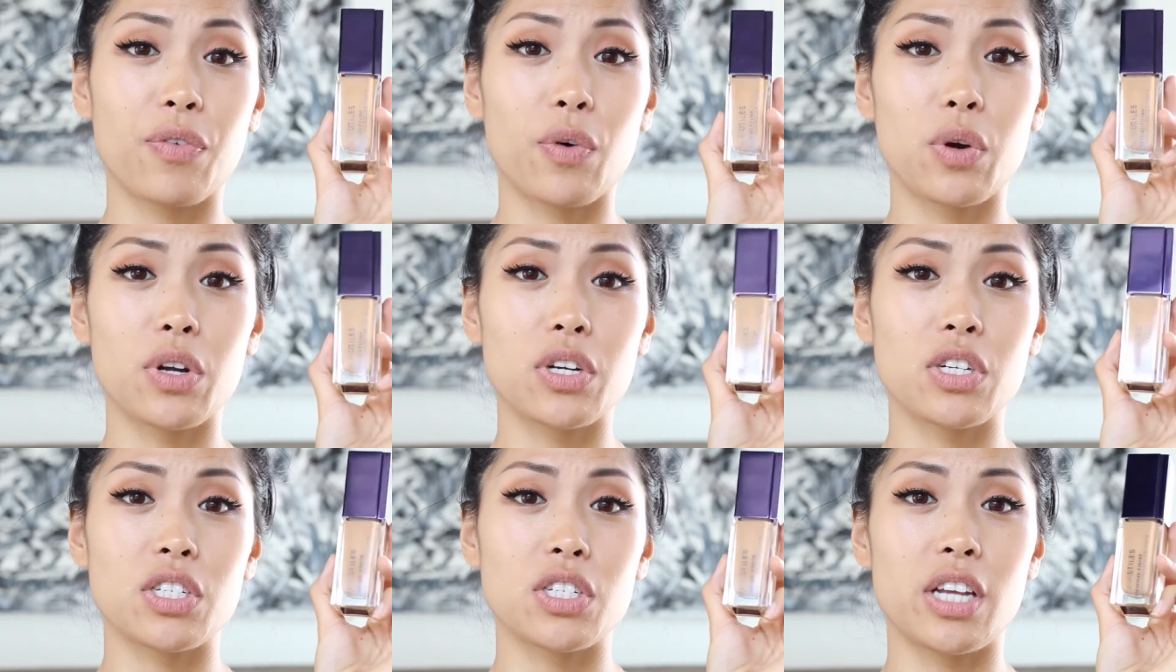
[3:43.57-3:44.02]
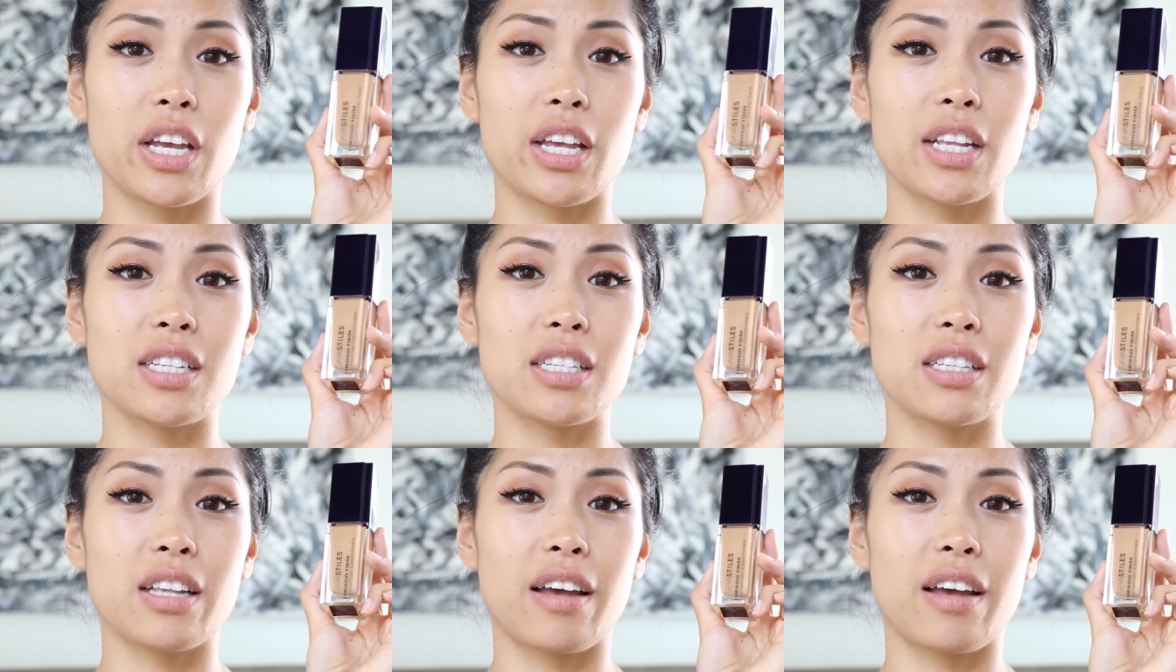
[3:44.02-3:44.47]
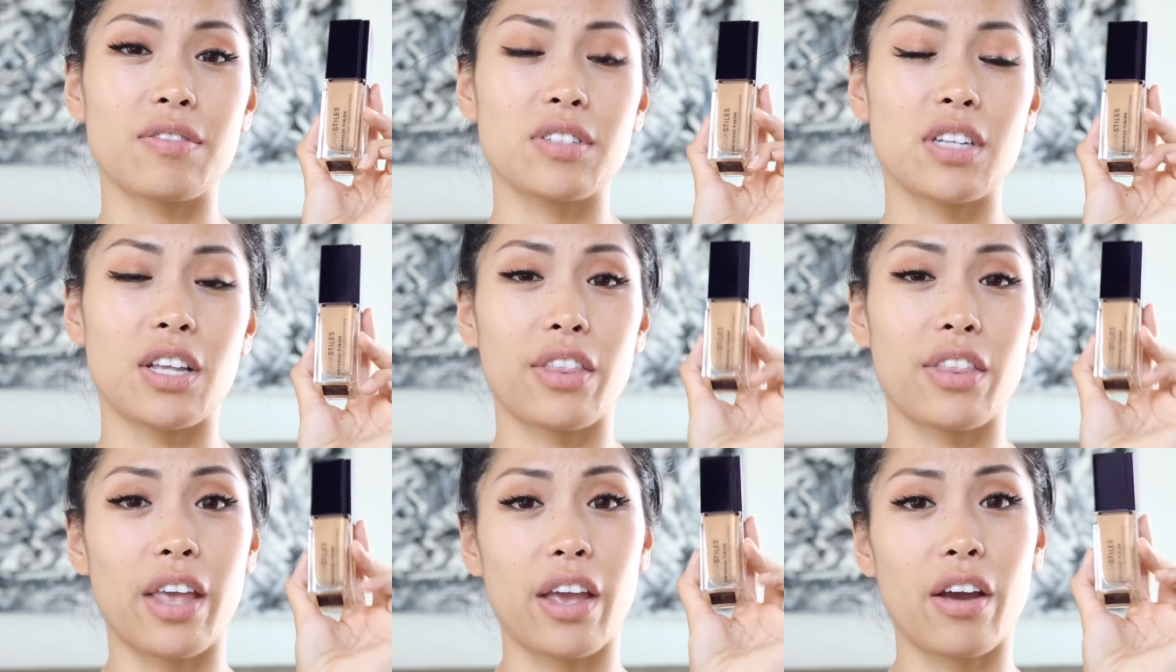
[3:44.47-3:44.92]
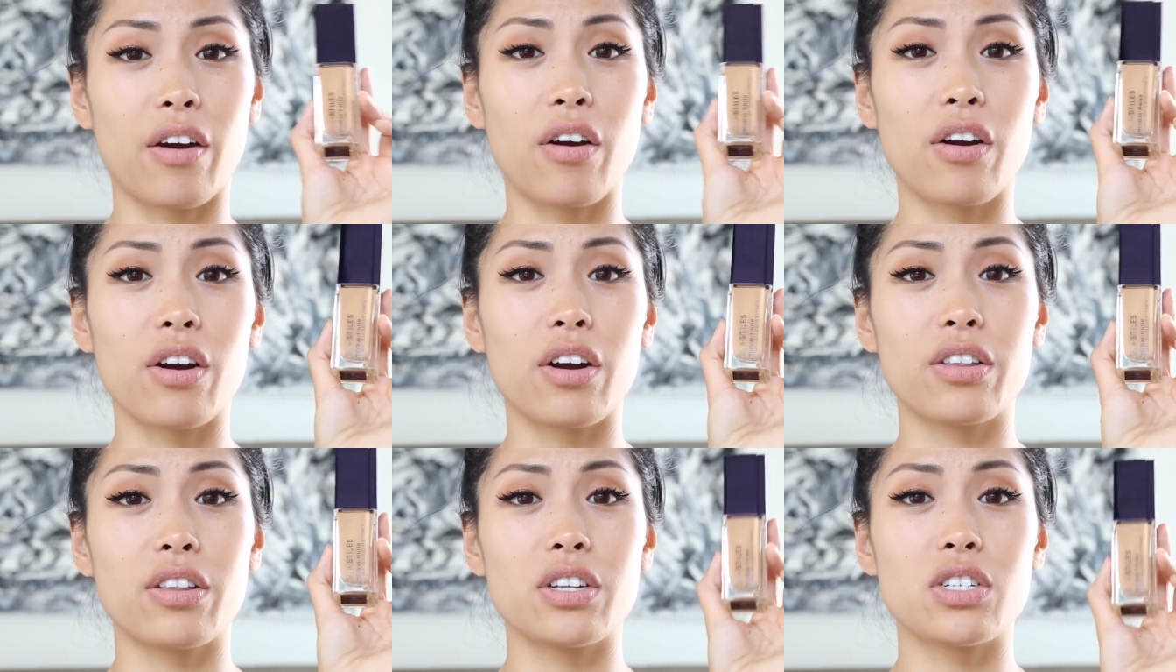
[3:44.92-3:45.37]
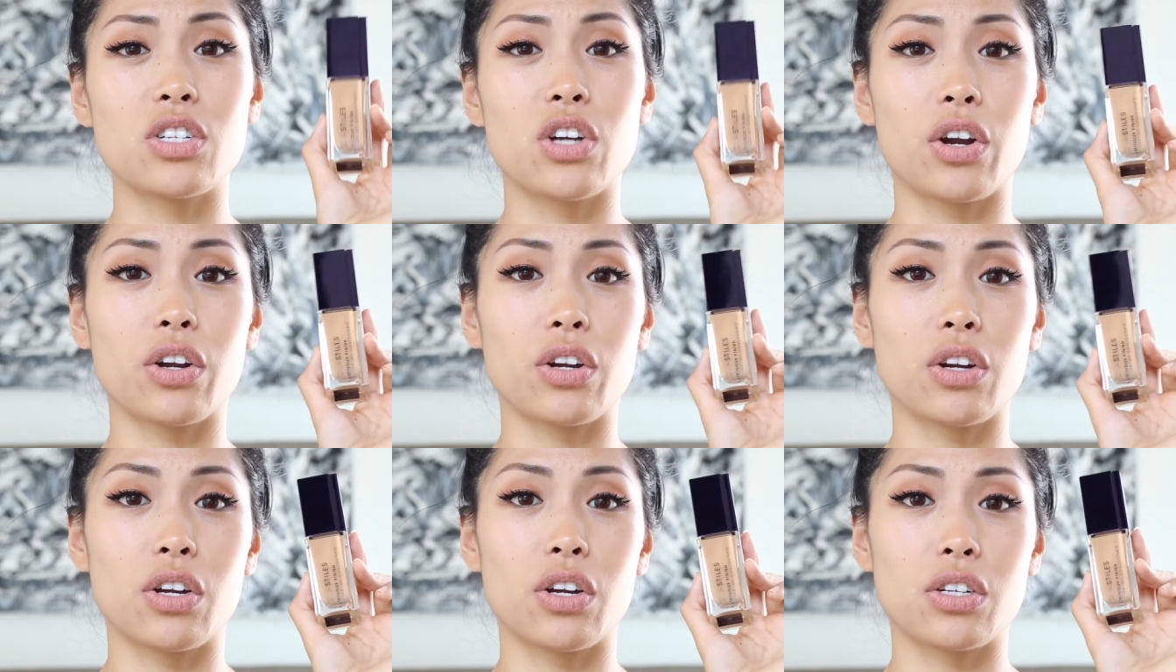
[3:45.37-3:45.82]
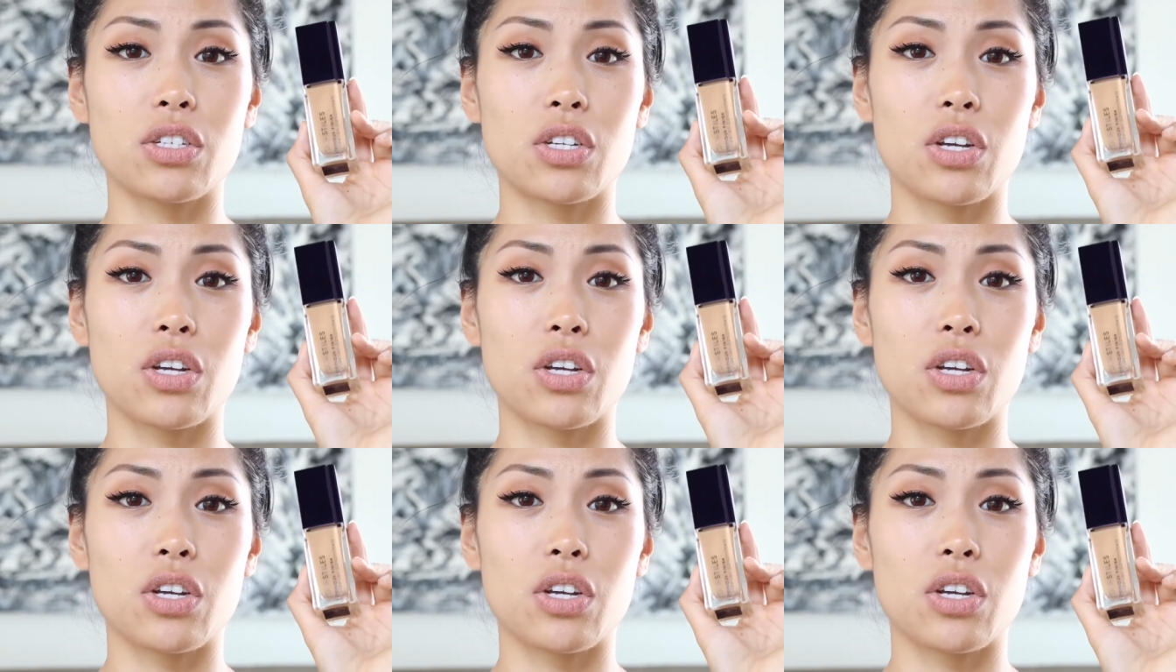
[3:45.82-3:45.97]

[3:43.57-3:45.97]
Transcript: four shades left and they are on the darker